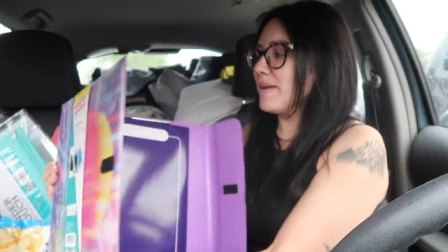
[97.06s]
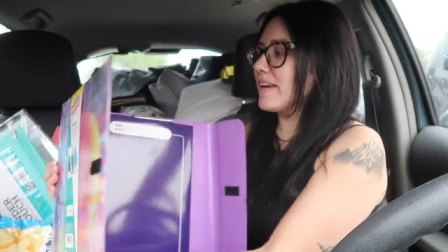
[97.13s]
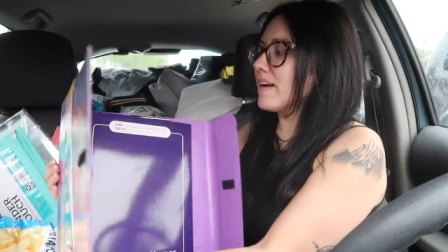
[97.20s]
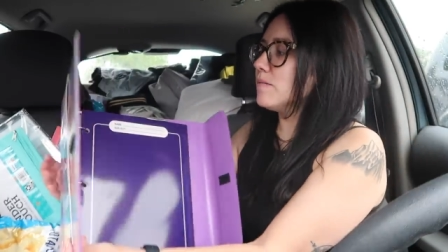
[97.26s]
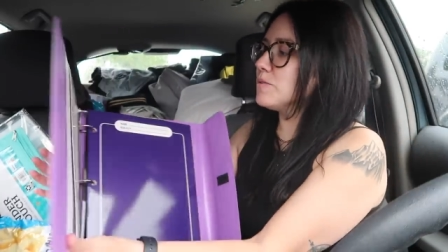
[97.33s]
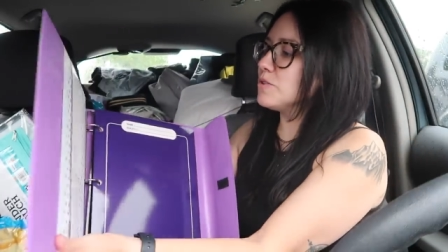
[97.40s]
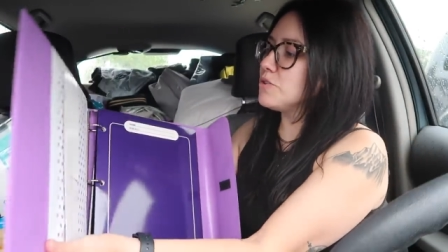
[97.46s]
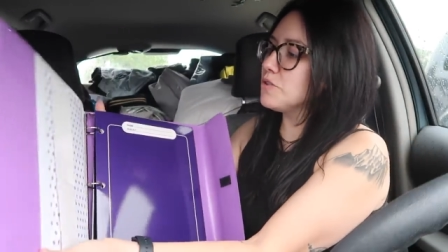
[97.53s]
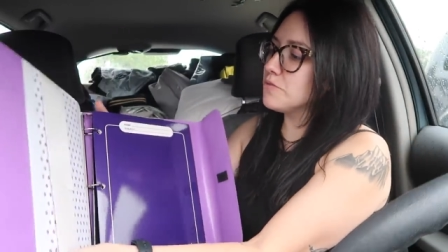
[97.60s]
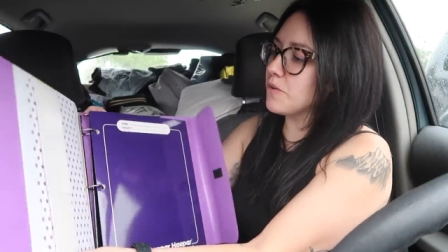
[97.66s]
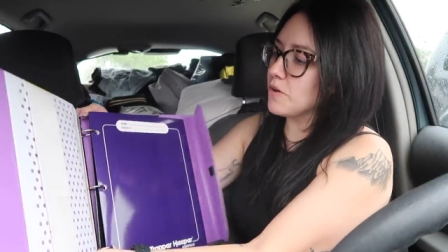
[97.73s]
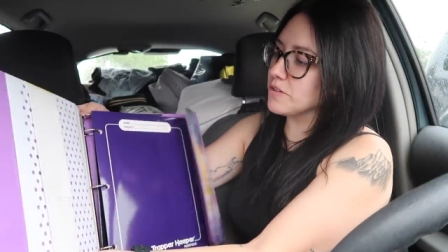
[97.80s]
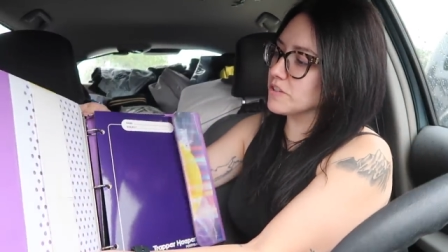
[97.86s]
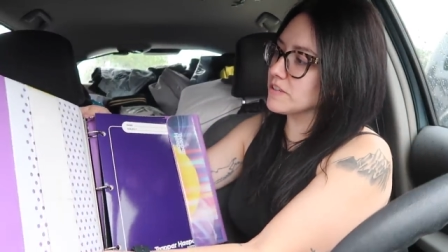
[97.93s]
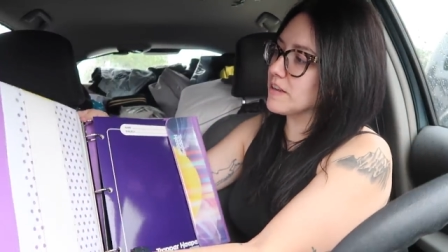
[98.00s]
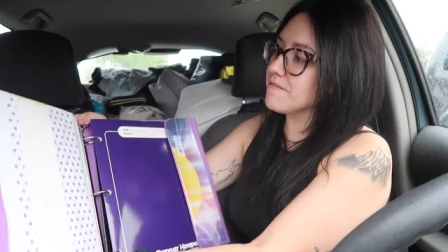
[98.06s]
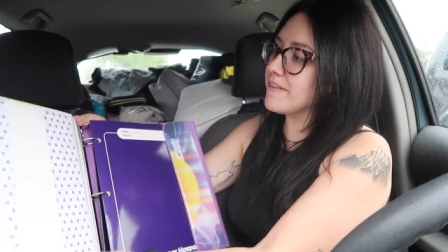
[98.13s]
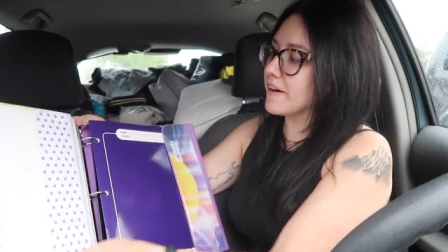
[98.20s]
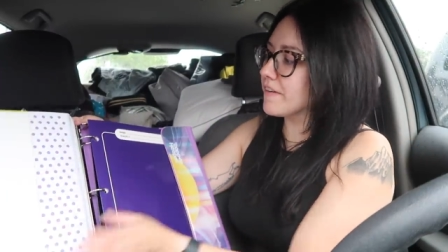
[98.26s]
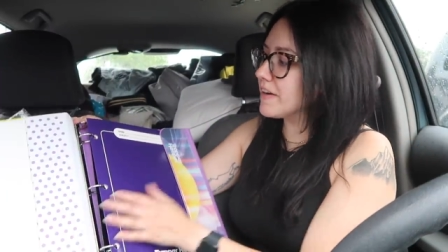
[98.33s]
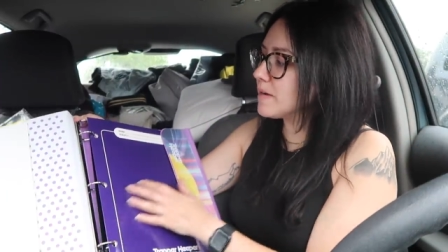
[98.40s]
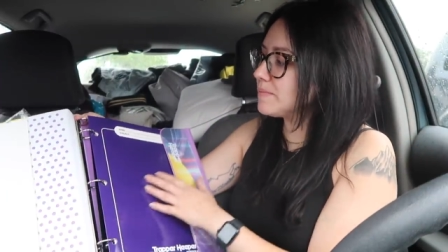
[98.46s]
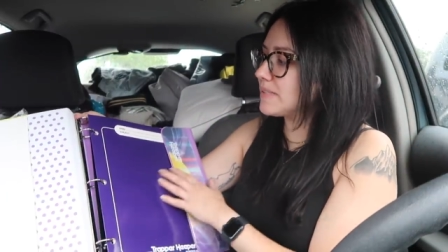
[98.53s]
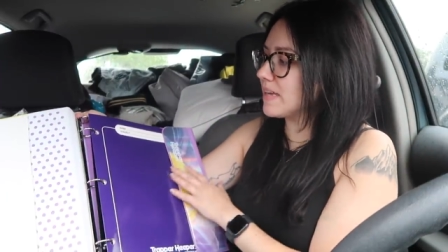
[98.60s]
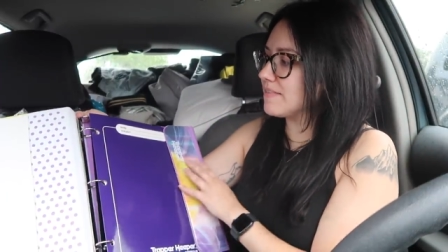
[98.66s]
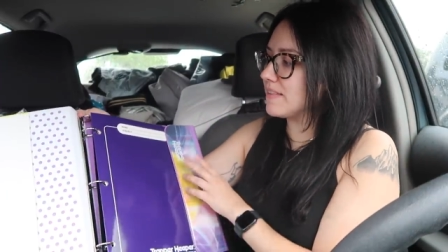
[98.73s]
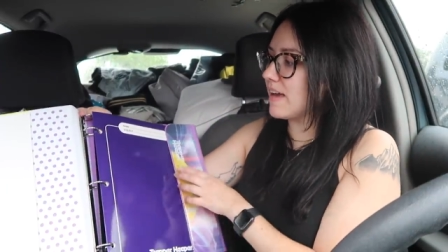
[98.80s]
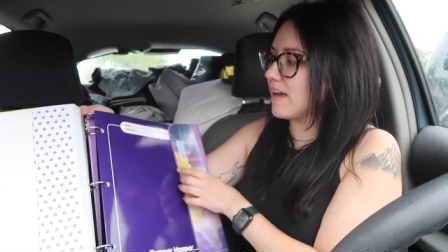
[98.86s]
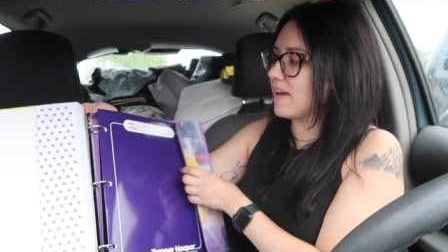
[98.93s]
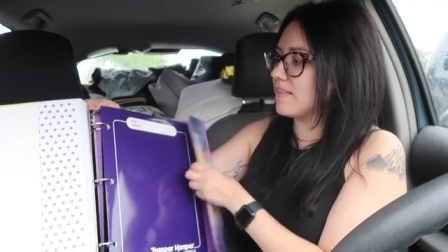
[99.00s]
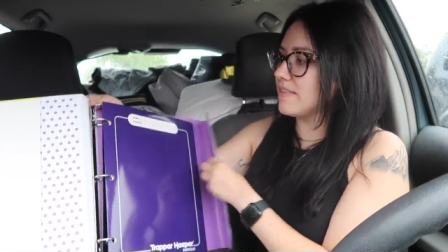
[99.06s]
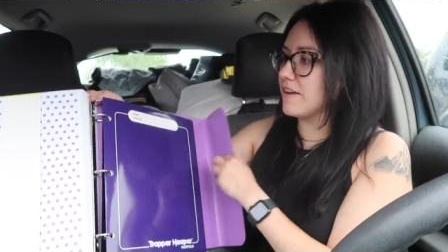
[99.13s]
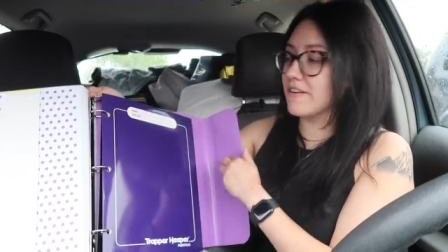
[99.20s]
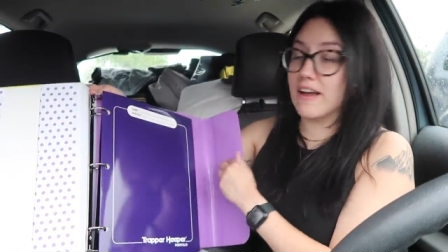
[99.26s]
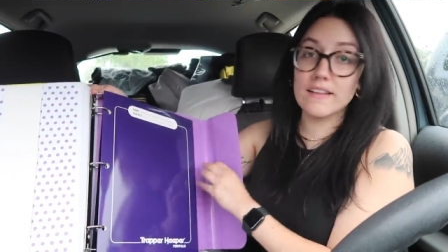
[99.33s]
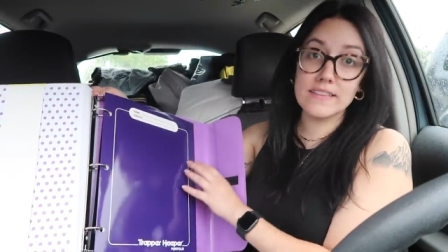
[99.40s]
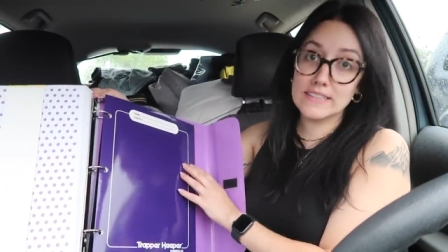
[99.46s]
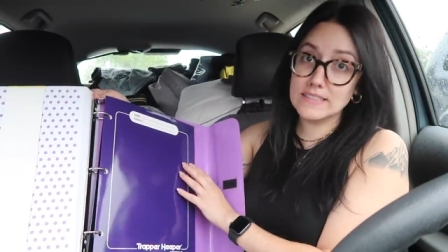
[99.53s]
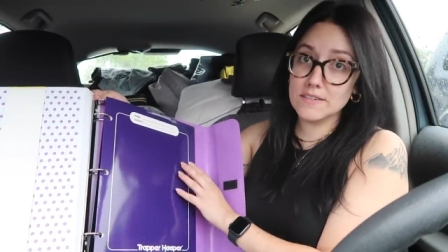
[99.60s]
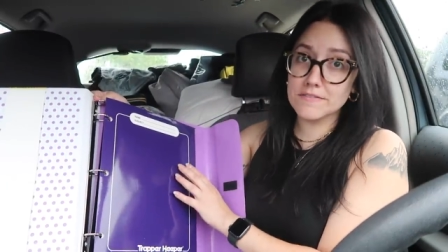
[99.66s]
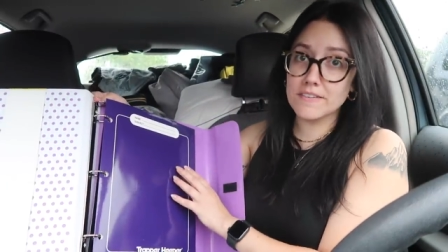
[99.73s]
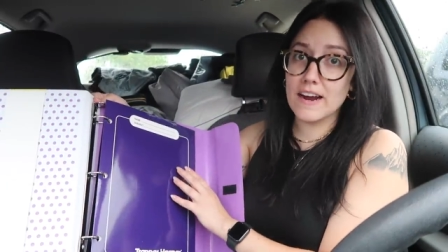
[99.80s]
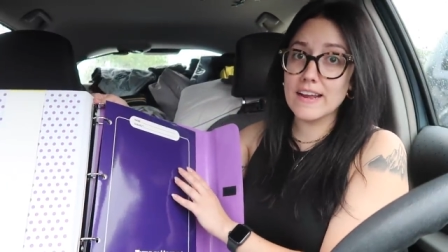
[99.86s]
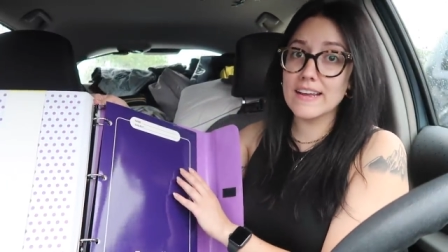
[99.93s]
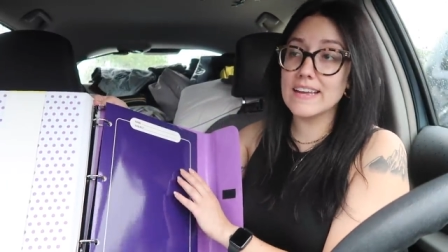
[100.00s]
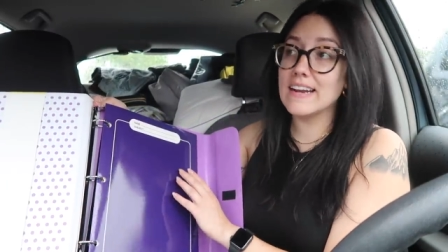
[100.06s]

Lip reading: It comes in two folders. I'm very upset that they're not Lisa Frank,